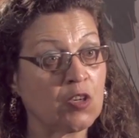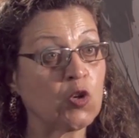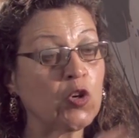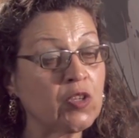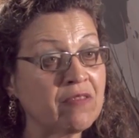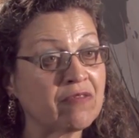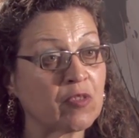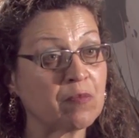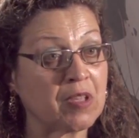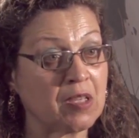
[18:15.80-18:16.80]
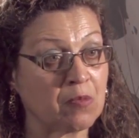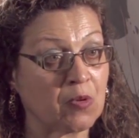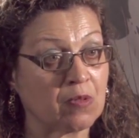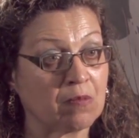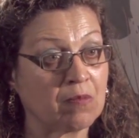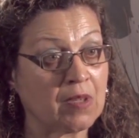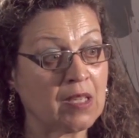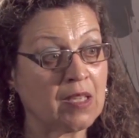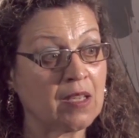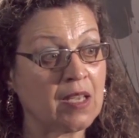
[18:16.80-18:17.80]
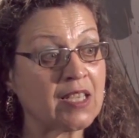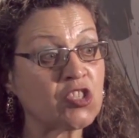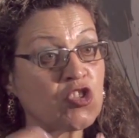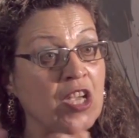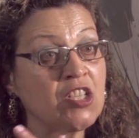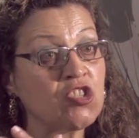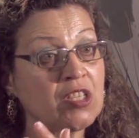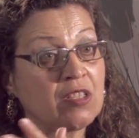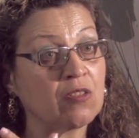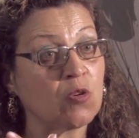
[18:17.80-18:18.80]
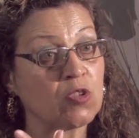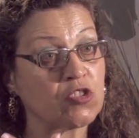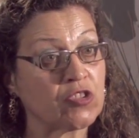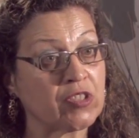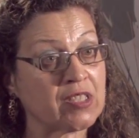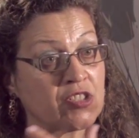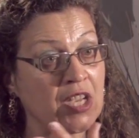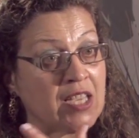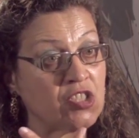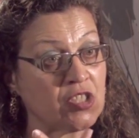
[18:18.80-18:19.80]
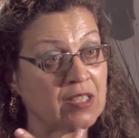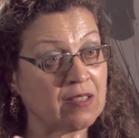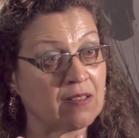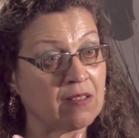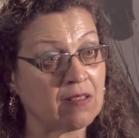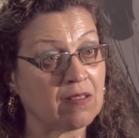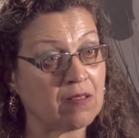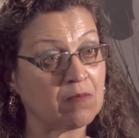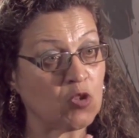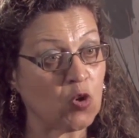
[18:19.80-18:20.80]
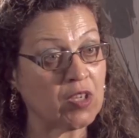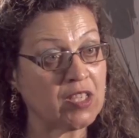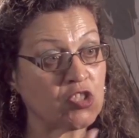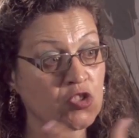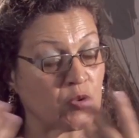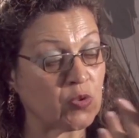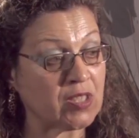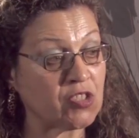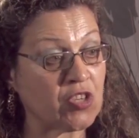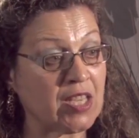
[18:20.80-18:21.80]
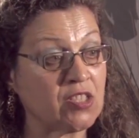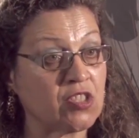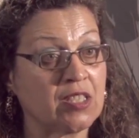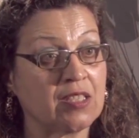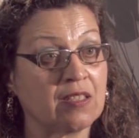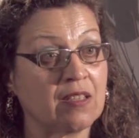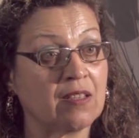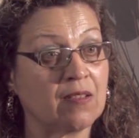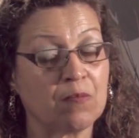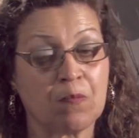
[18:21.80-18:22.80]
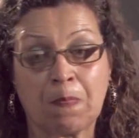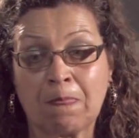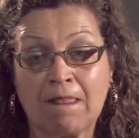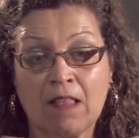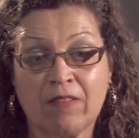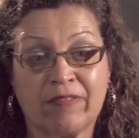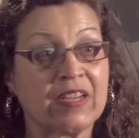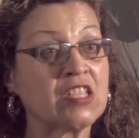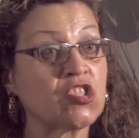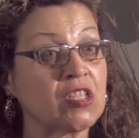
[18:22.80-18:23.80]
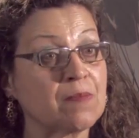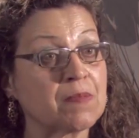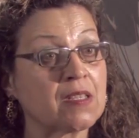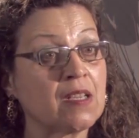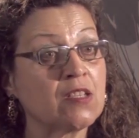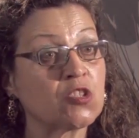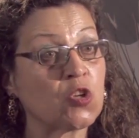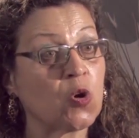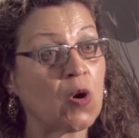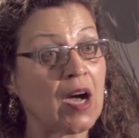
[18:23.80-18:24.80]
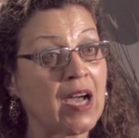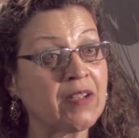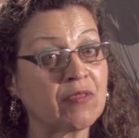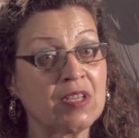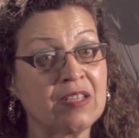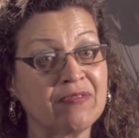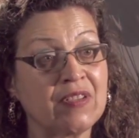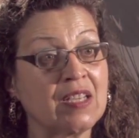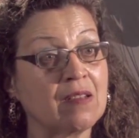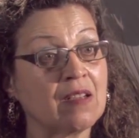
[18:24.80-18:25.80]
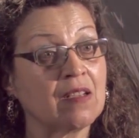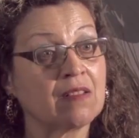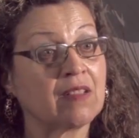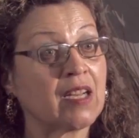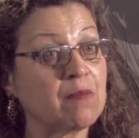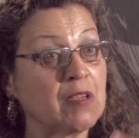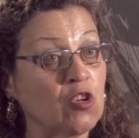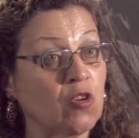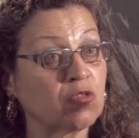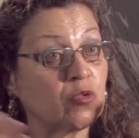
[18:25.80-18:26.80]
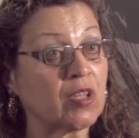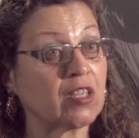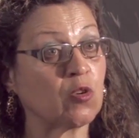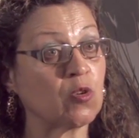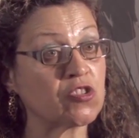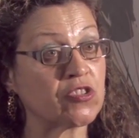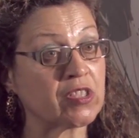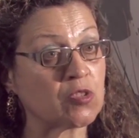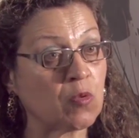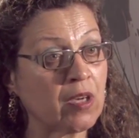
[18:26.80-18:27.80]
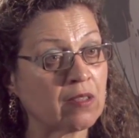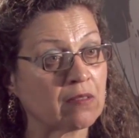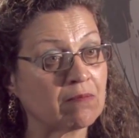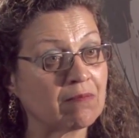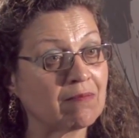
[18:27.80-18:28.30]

learning from people, exchanging culture, exchanging uh, knowledge or exchanging um, friendships. So I really feel that I belong to that culture as well.